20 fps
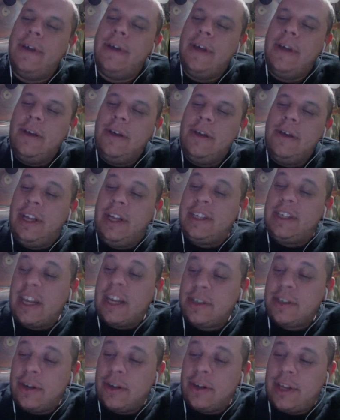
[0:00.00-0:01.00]
or at least I
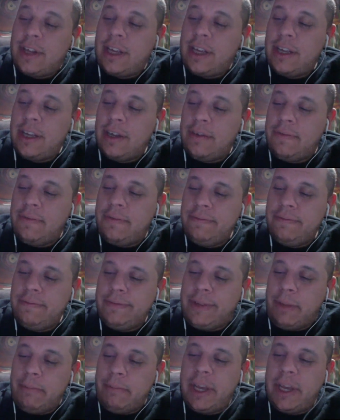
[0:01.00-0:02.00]
start thinking of
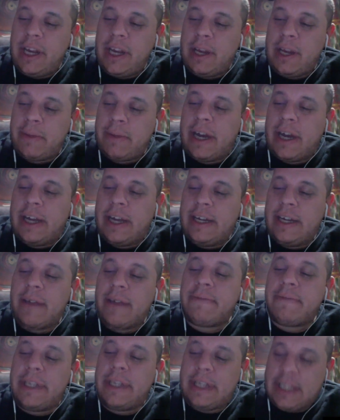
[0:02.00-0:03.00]
the meaning behind
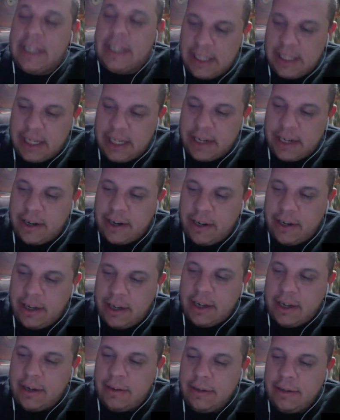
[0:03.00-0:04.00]
everything here. You
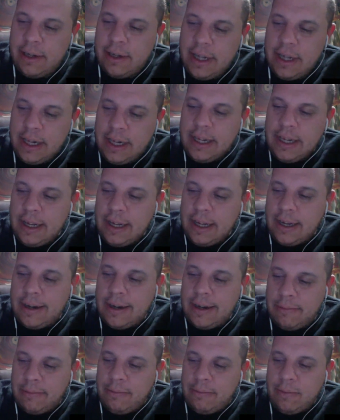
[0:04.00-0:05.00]
know,
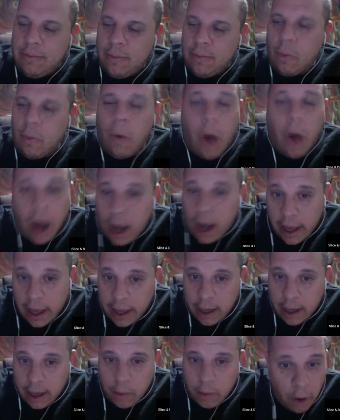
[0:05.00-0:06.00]
why?